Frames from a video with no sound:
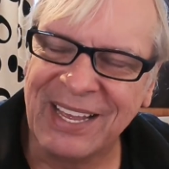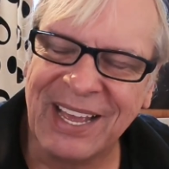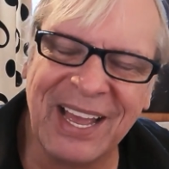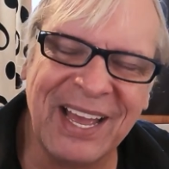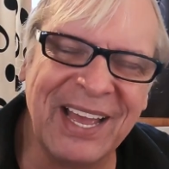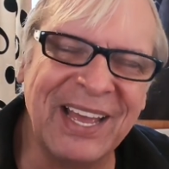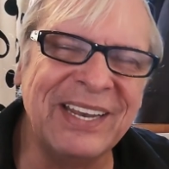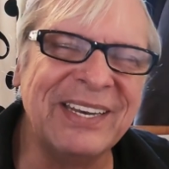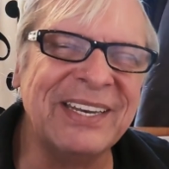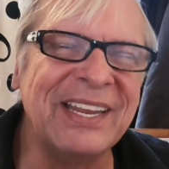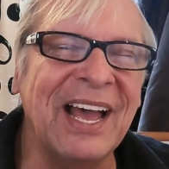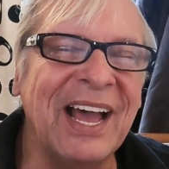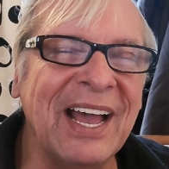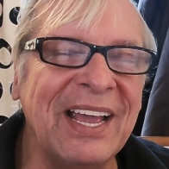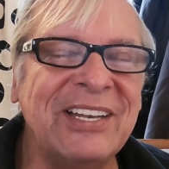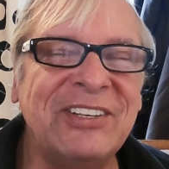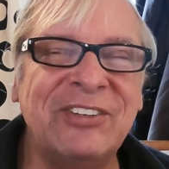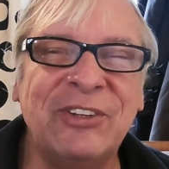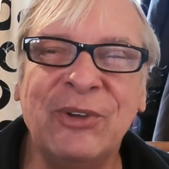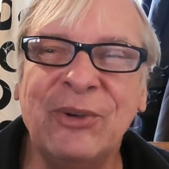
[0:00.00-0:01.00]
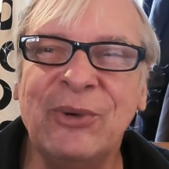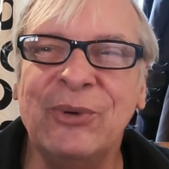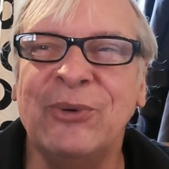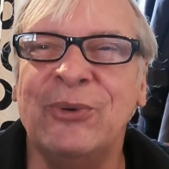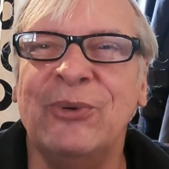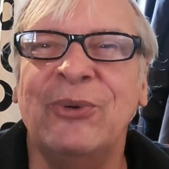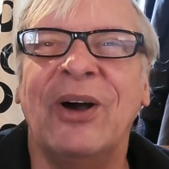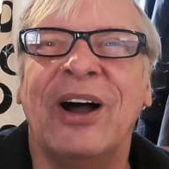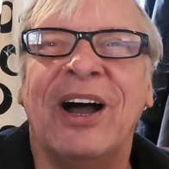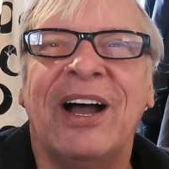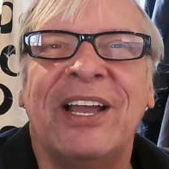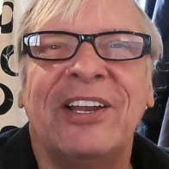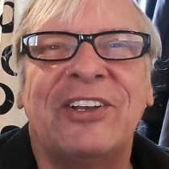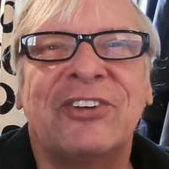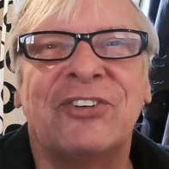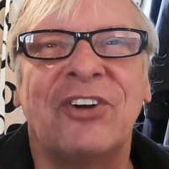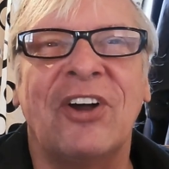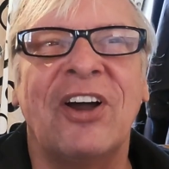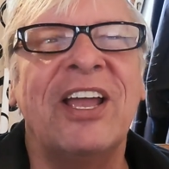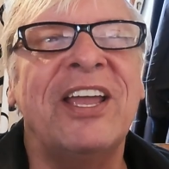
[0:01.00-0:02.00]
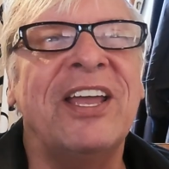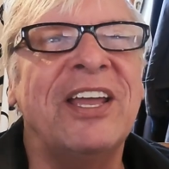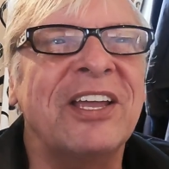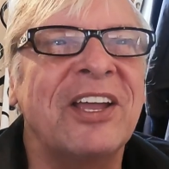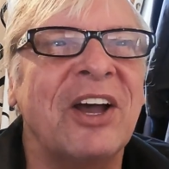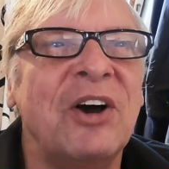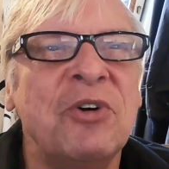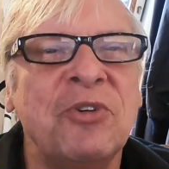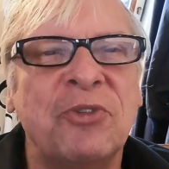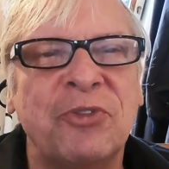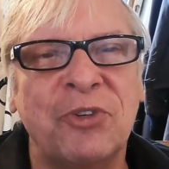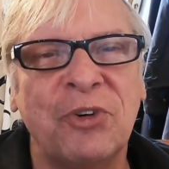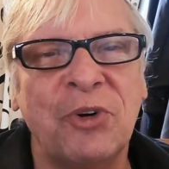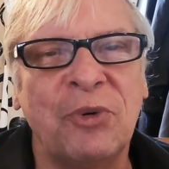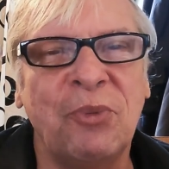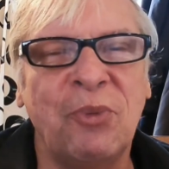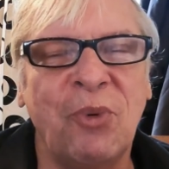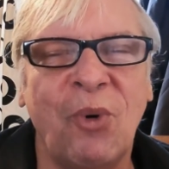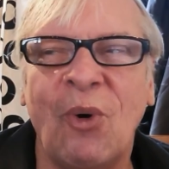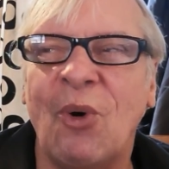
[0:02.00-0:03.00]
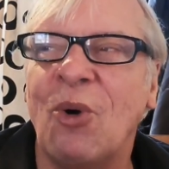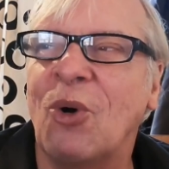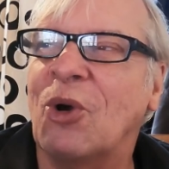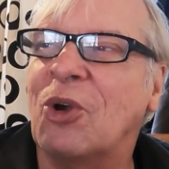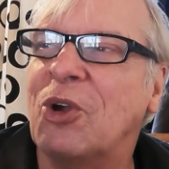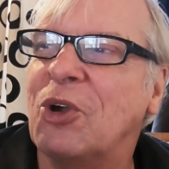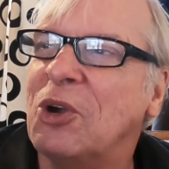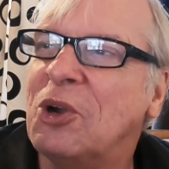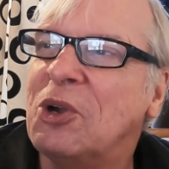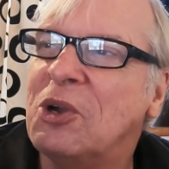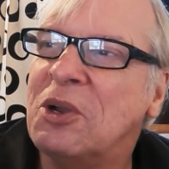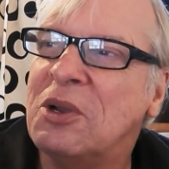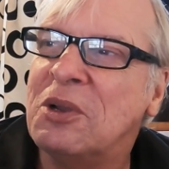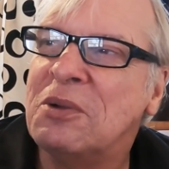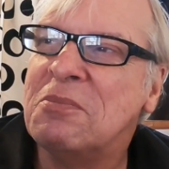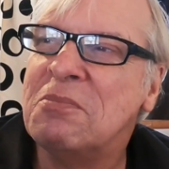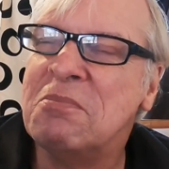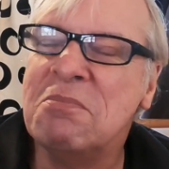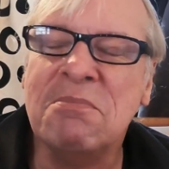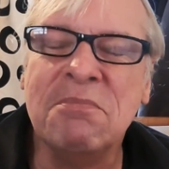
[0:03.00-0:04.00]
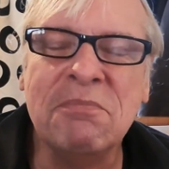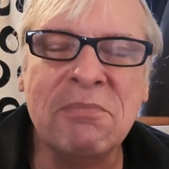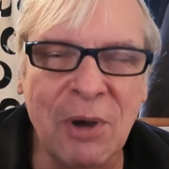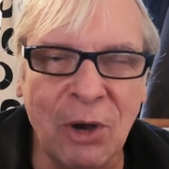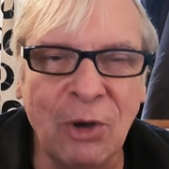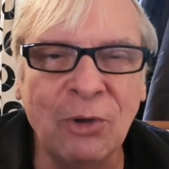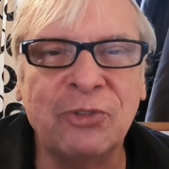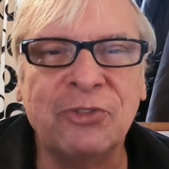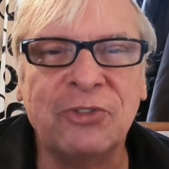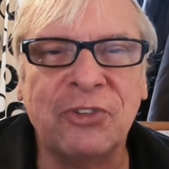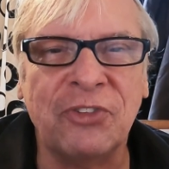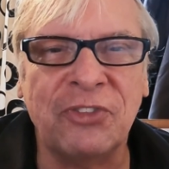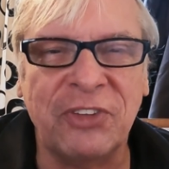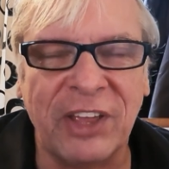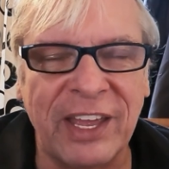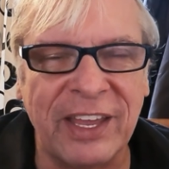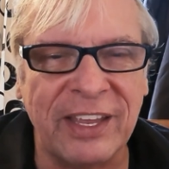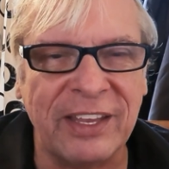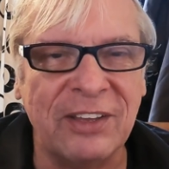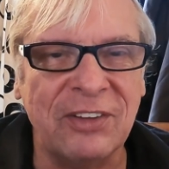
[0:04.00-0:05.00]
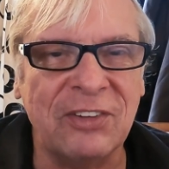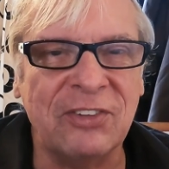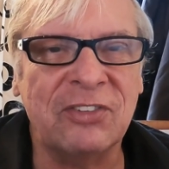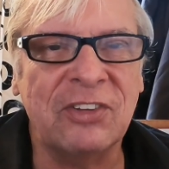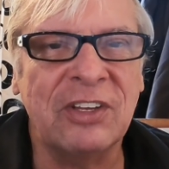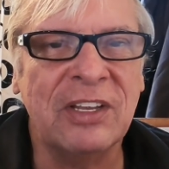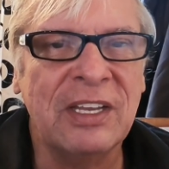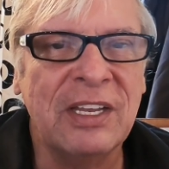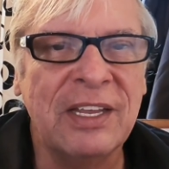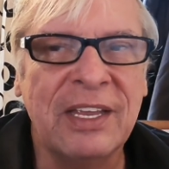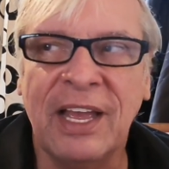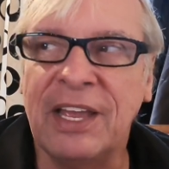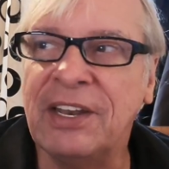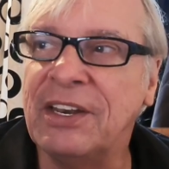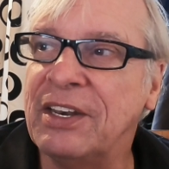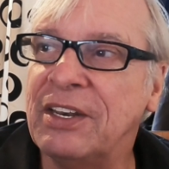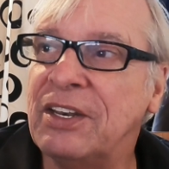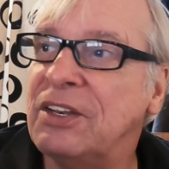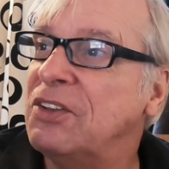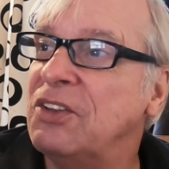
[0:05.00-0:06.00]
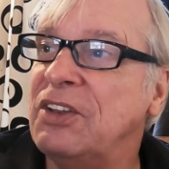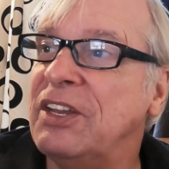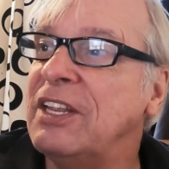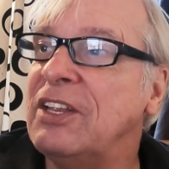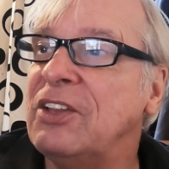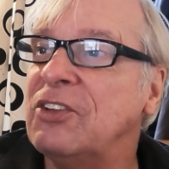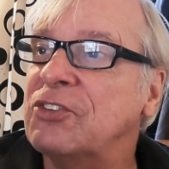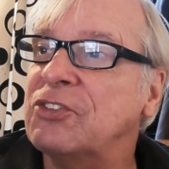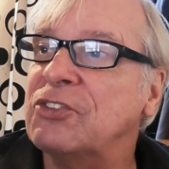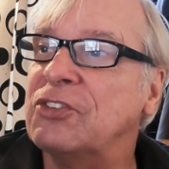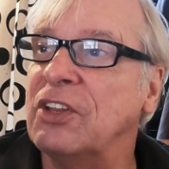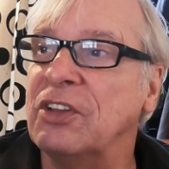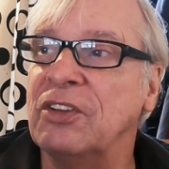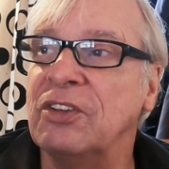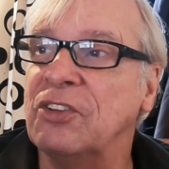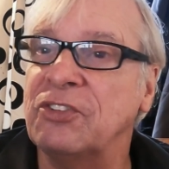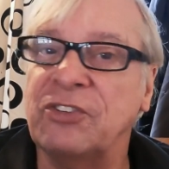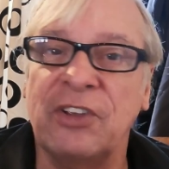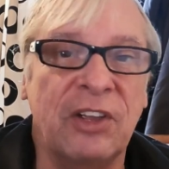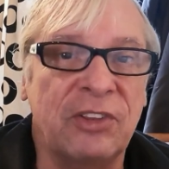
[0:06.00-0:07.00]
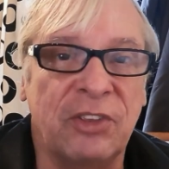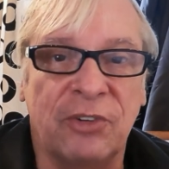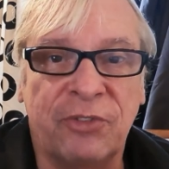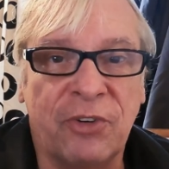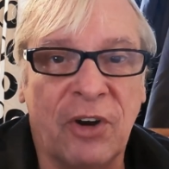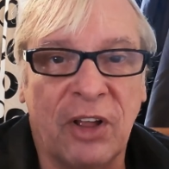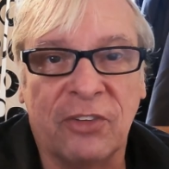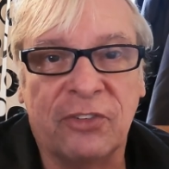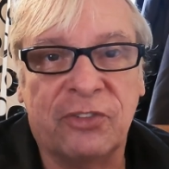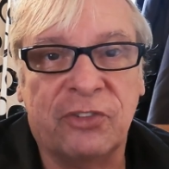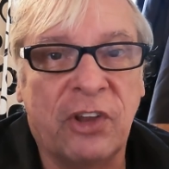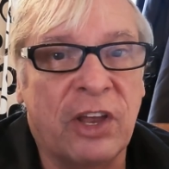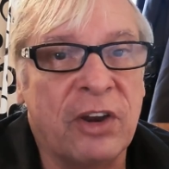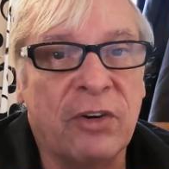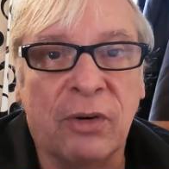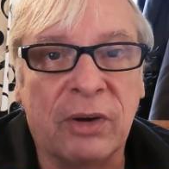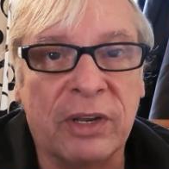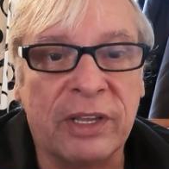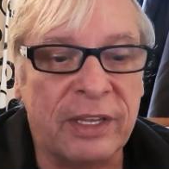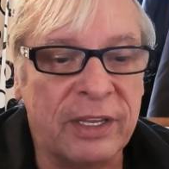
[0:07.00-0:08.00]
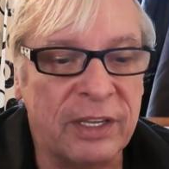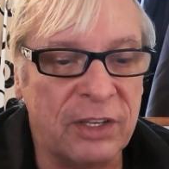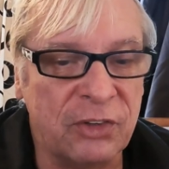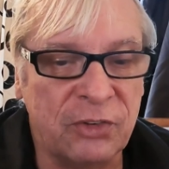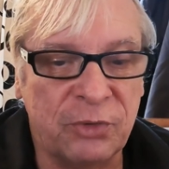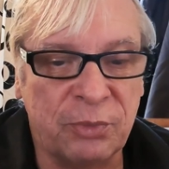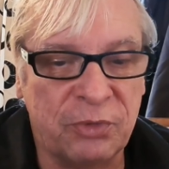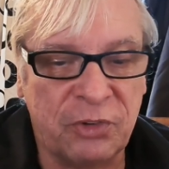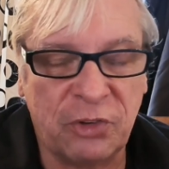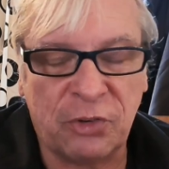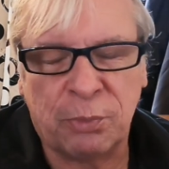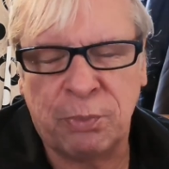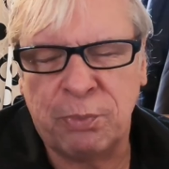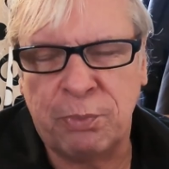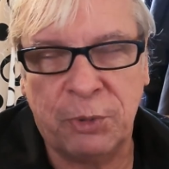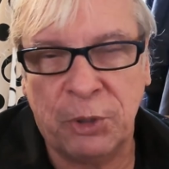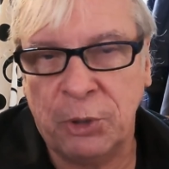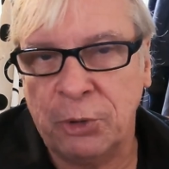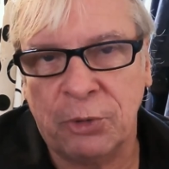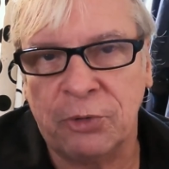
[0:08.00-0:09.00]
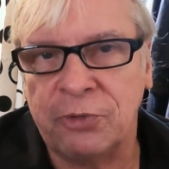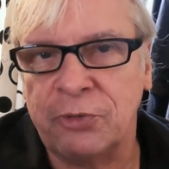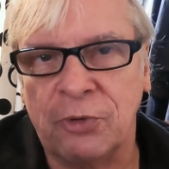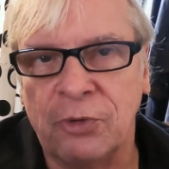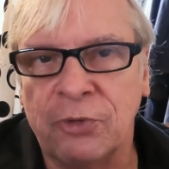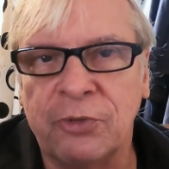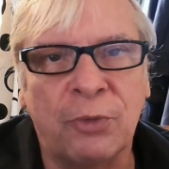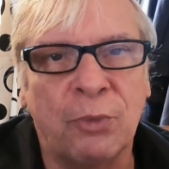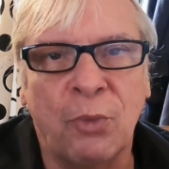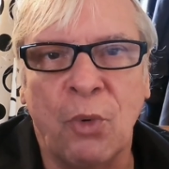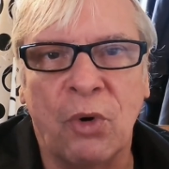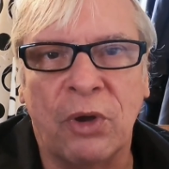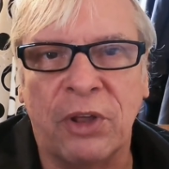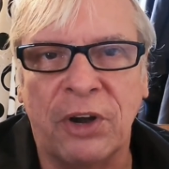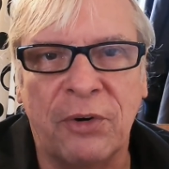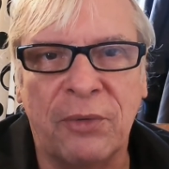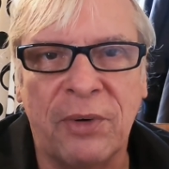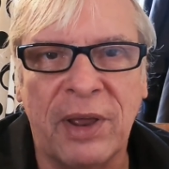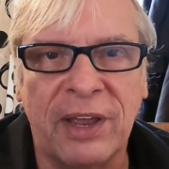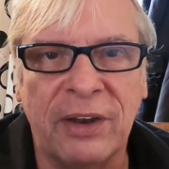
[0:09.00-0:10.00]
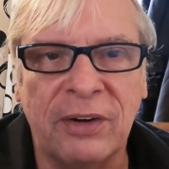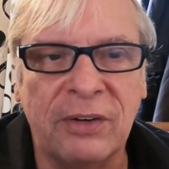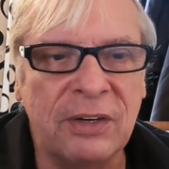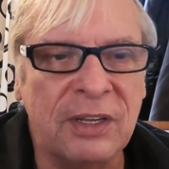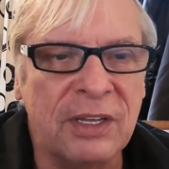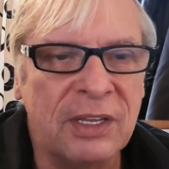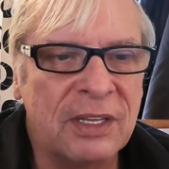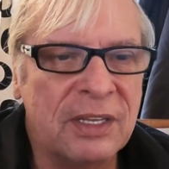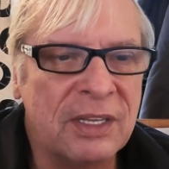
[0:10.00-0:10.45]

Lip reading: And I do. I try and go for a walk most days. And Nice and the south of France generally is just beautiful for walking around.